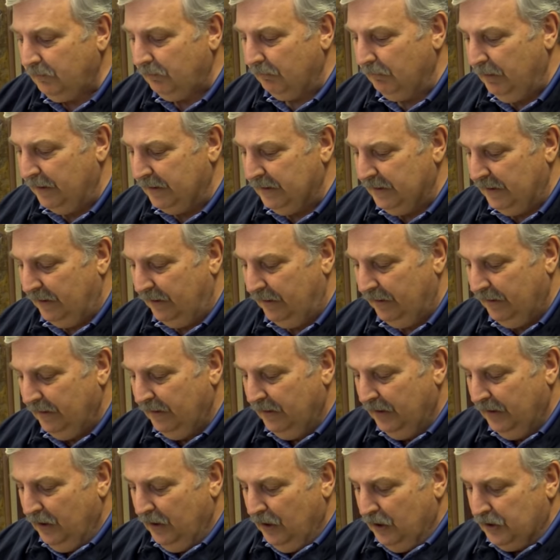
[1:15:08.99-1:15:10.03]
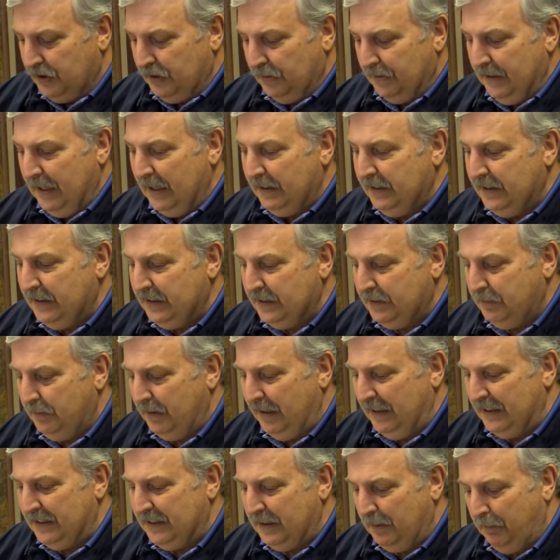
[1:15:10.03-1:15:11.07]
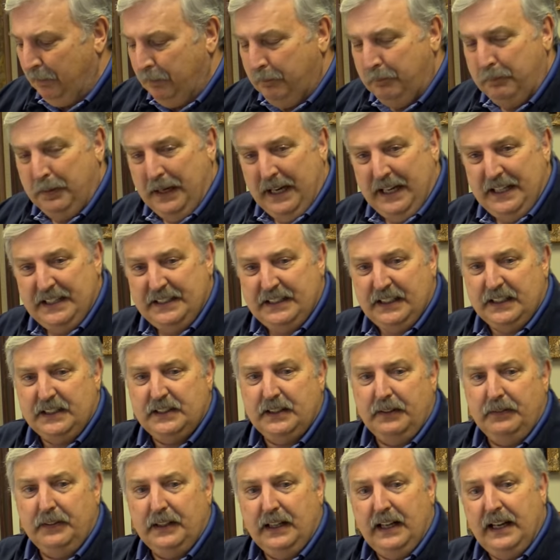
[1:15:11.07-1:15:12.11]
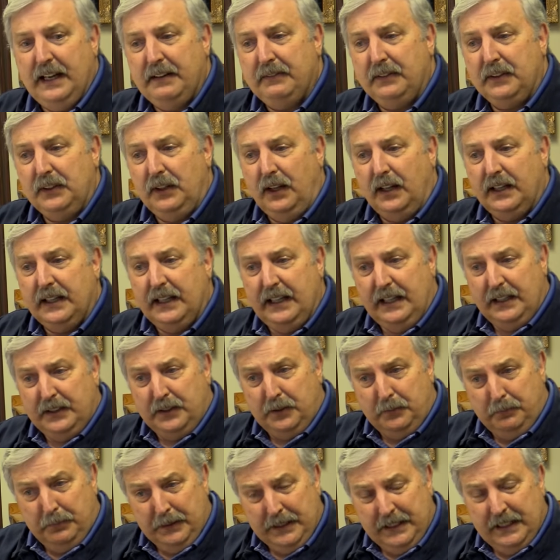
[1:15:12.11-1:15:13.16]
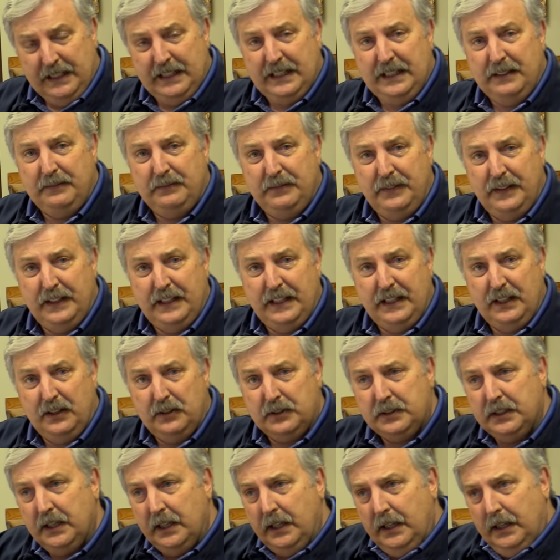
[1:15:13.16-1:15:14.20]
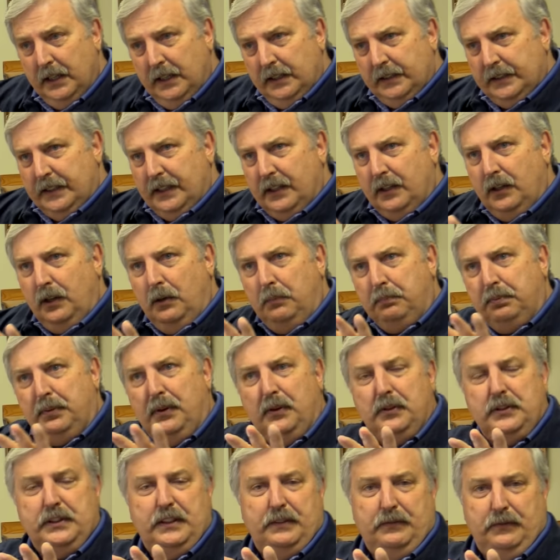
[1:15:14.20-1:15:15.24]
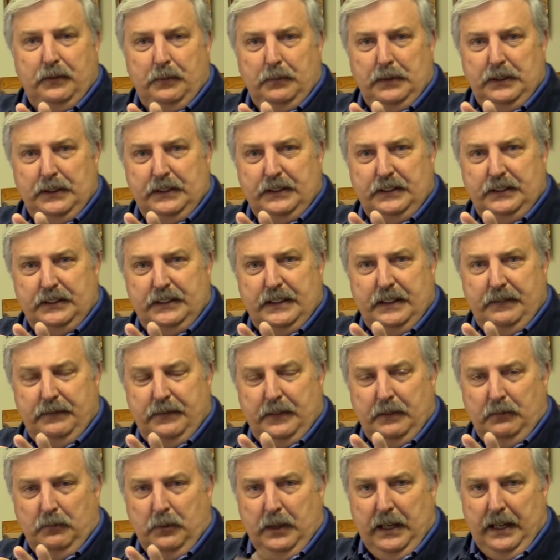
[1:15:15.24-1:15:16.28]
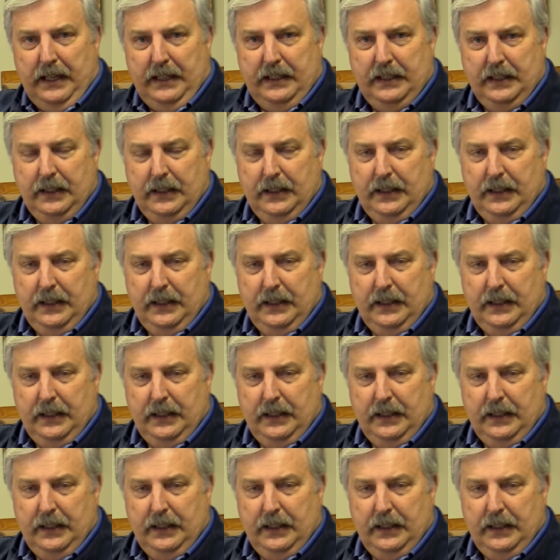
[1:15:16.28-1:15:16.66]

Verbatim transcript: But uh, so that just is the basics of it. I have a lot of other beginning videos that I'll approach it from a little different way.